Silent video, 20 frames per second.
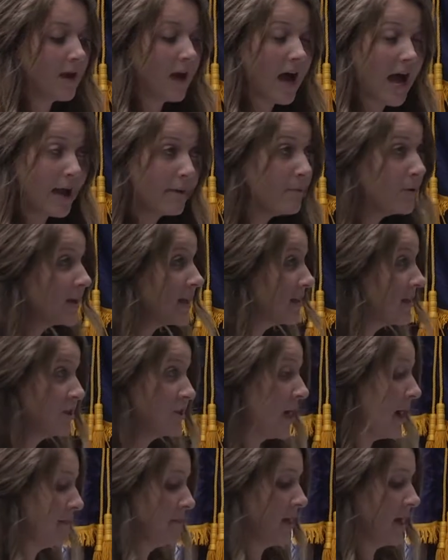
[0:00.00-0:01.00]
I will get the
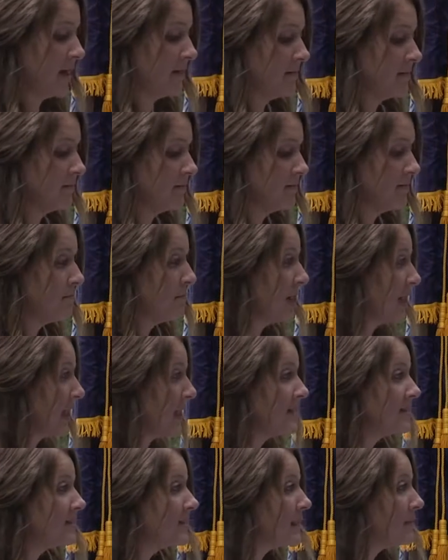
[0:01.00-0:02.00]
job done, but it
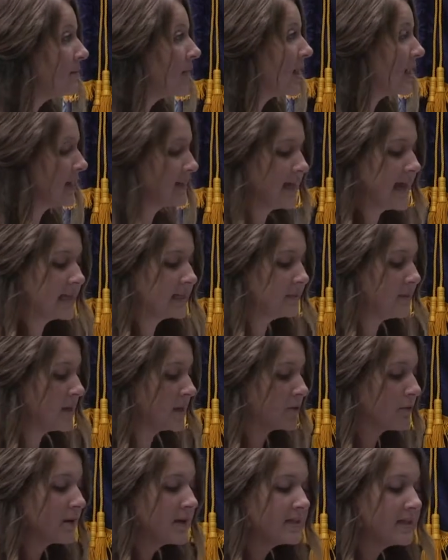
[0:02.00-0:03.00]
can seem like it takes
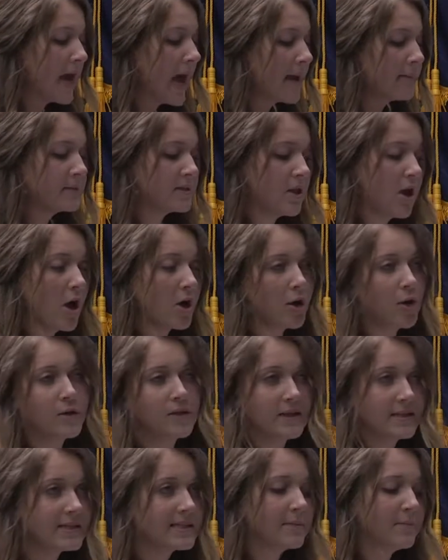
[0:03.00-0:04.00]
me 3 times longer
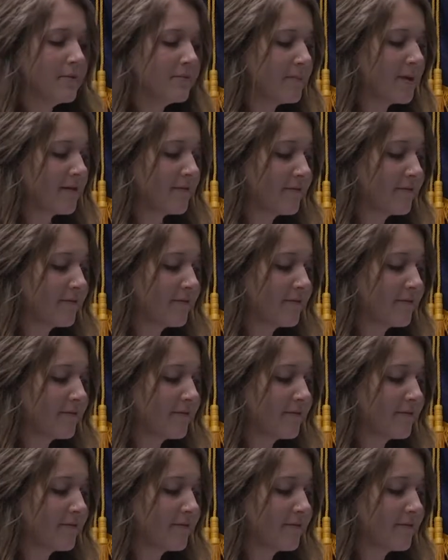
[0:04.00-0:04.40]
than some of my